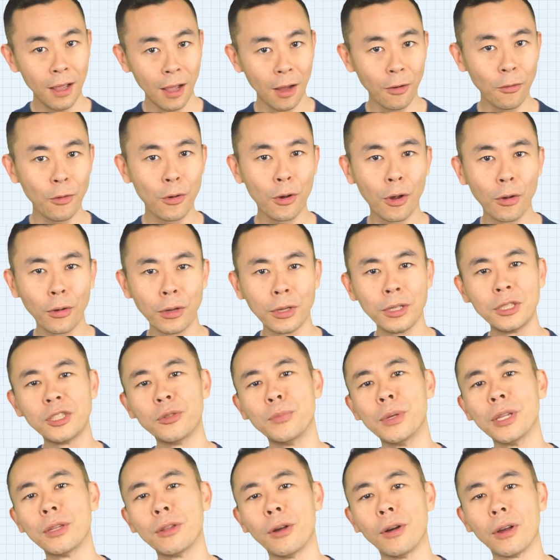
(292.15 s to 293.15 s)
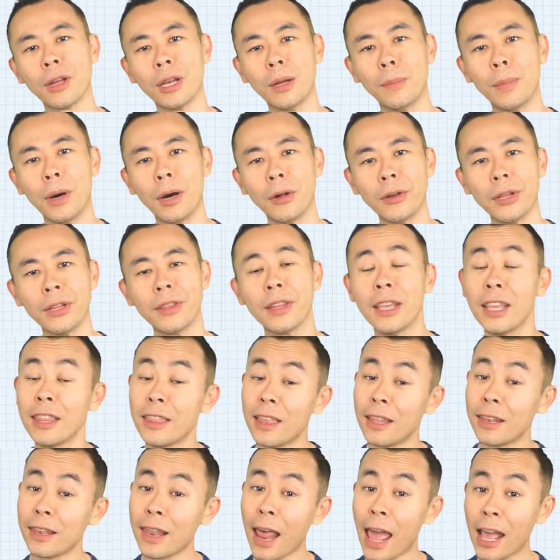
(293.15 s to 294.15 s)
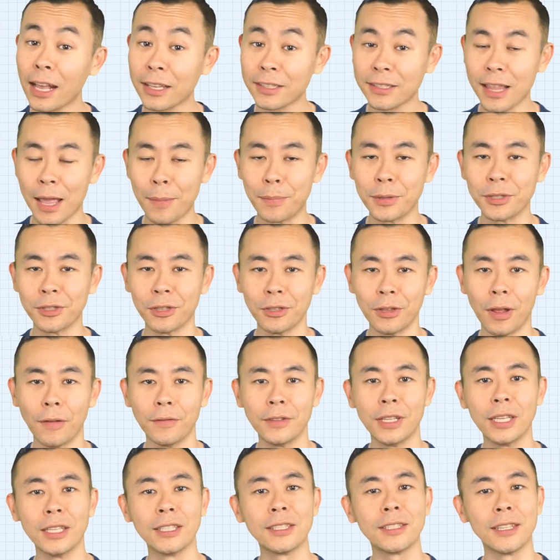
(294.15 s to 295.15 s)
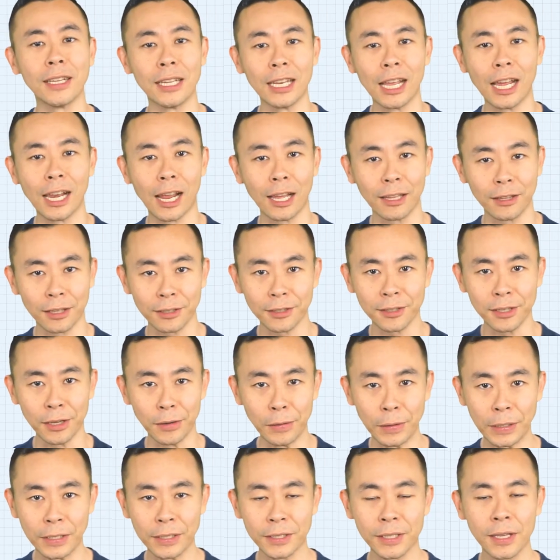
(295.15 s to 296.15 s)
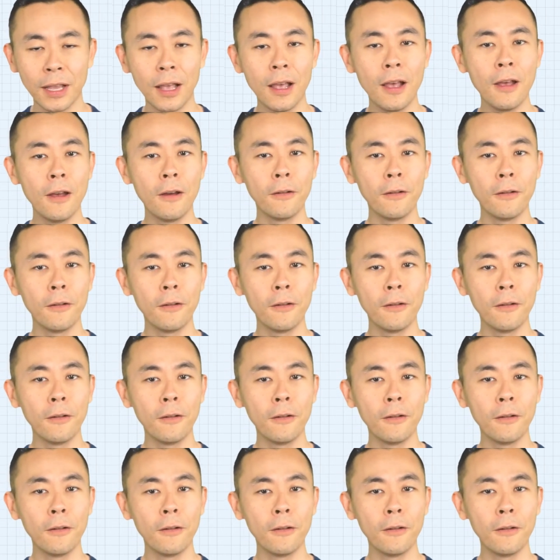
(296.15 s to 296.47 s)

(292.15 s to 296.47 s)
and we're going to be talking about it in the next episode of this Study Arata series.